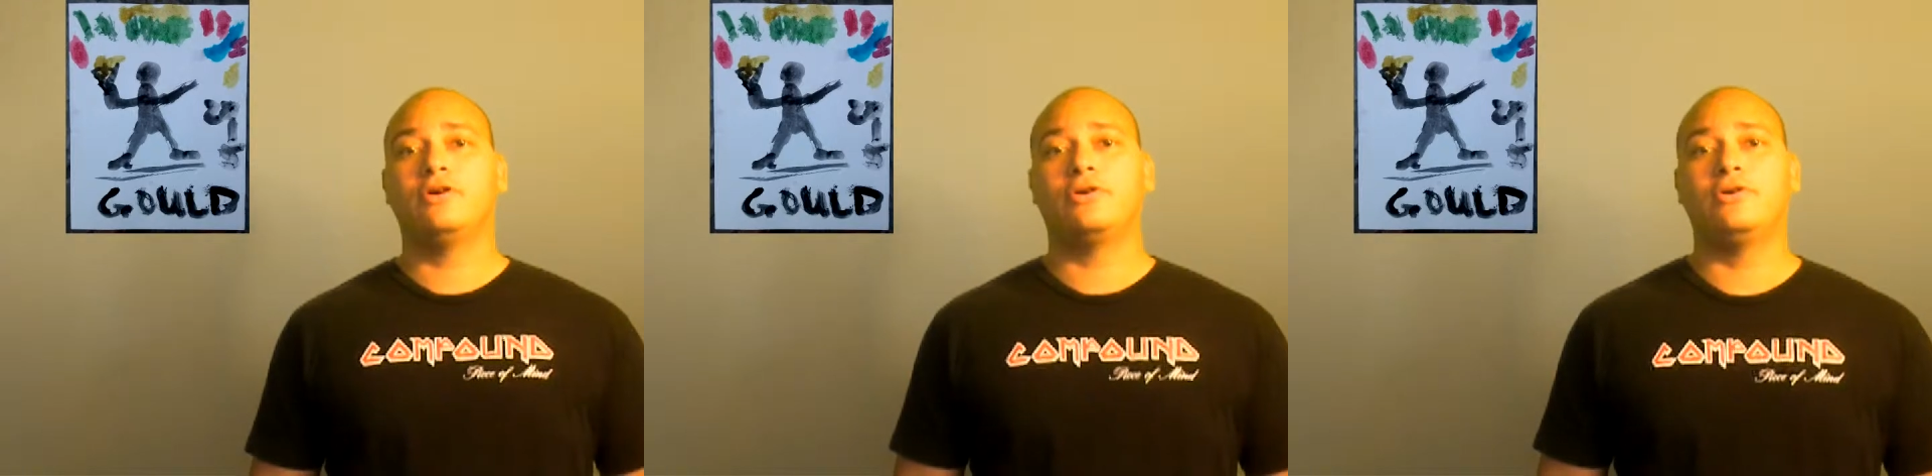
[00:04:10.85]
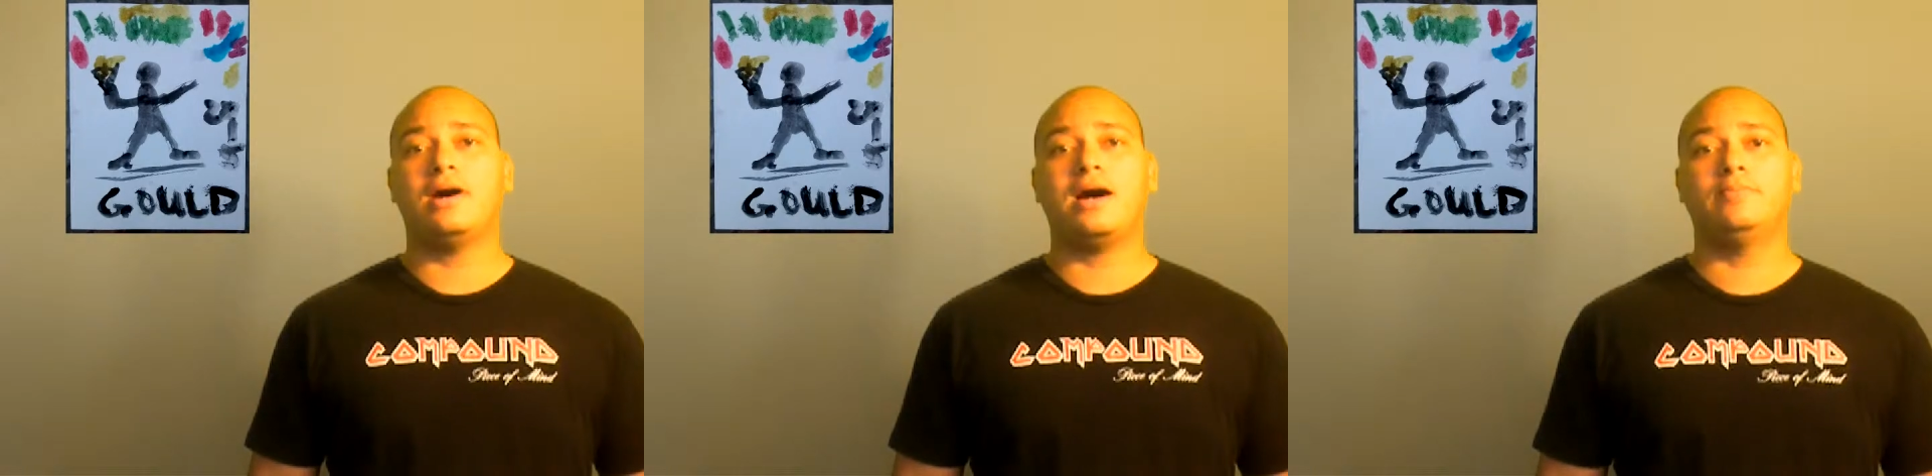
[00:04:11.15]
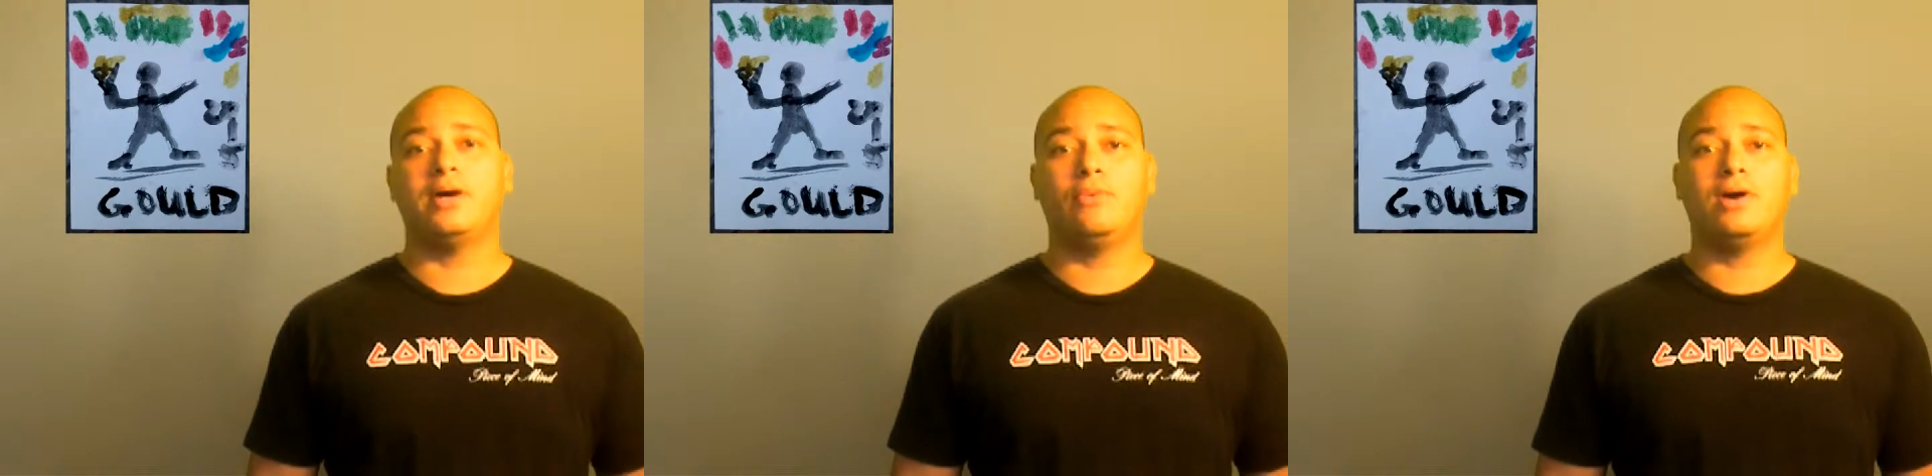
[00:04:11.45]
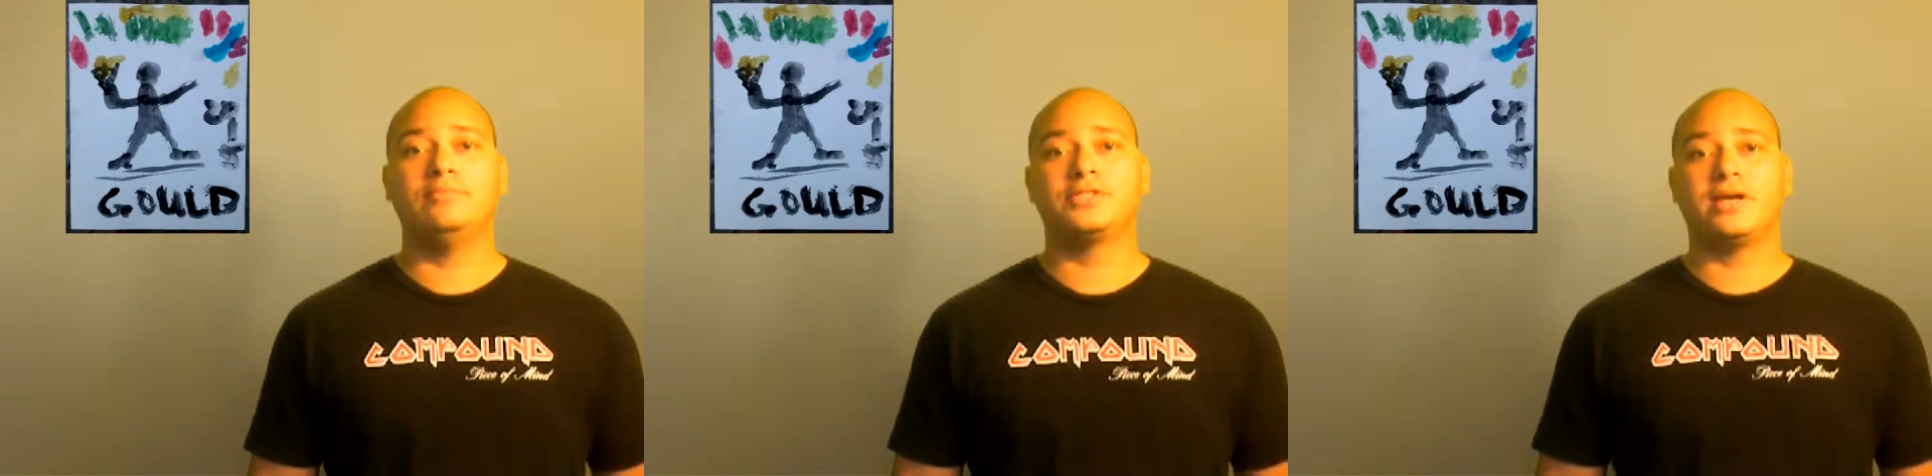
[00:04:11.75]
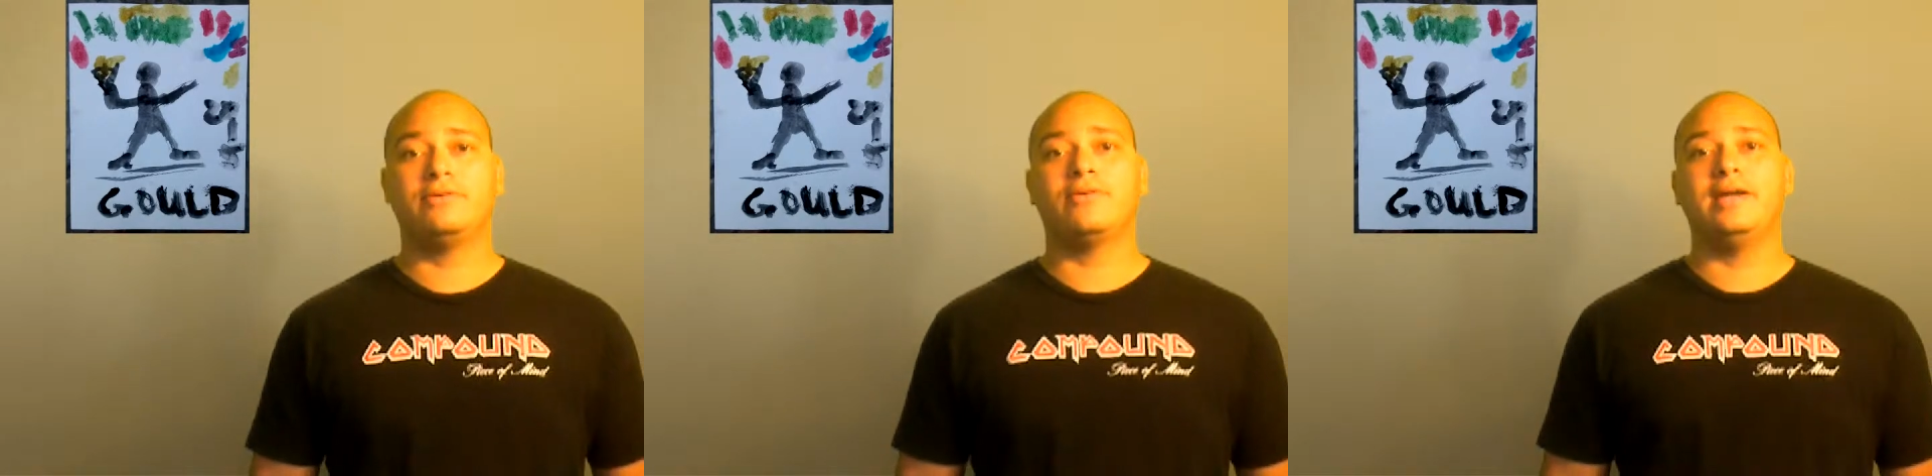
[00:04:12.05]
photo on my
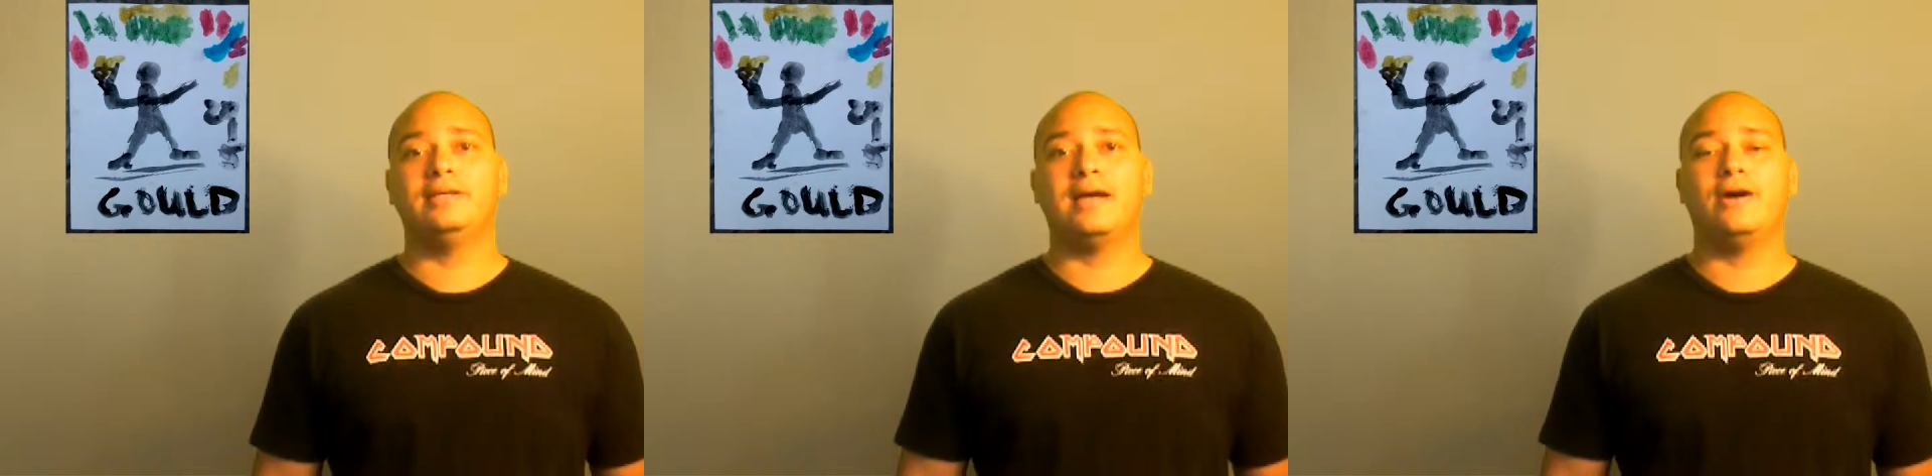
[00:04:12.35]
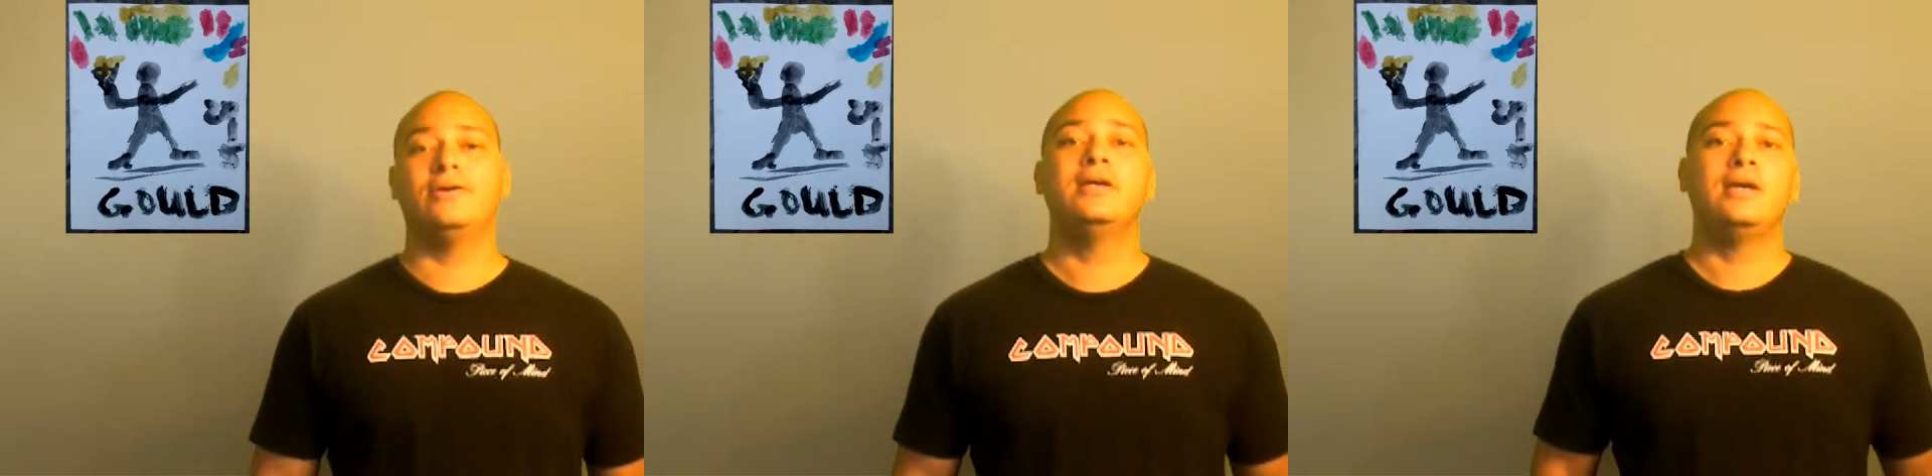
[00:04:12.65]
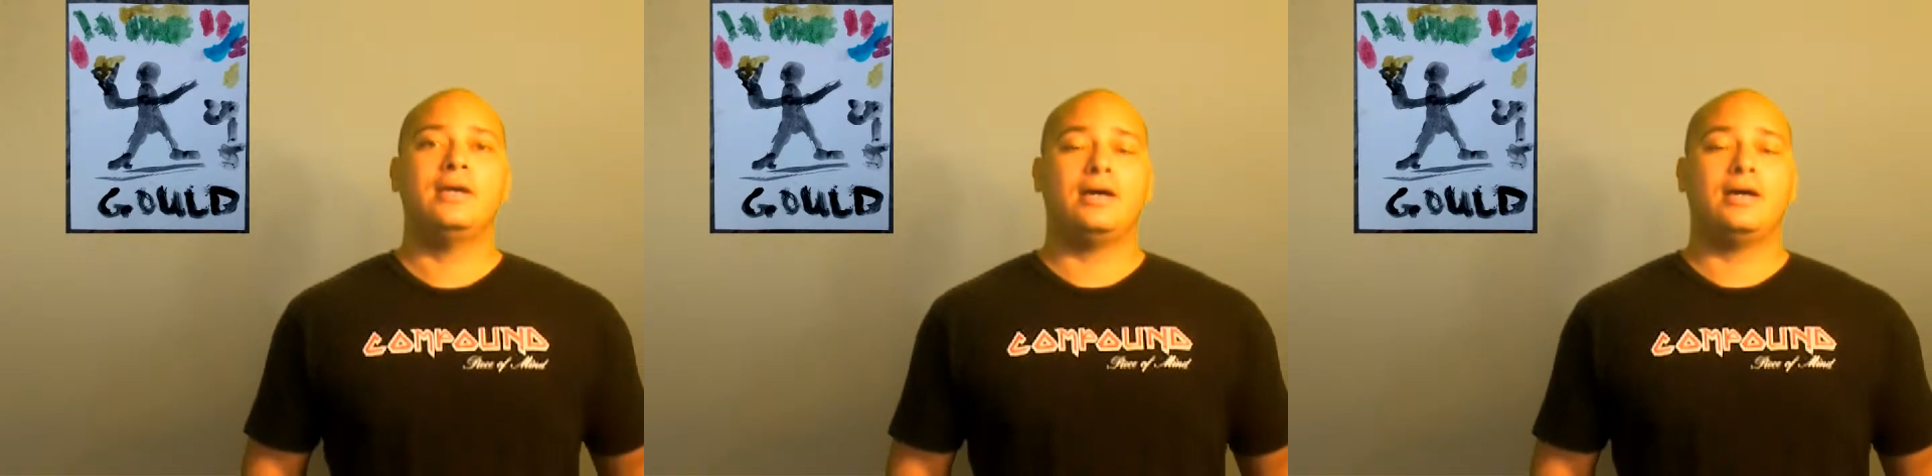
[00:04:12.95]
website right now,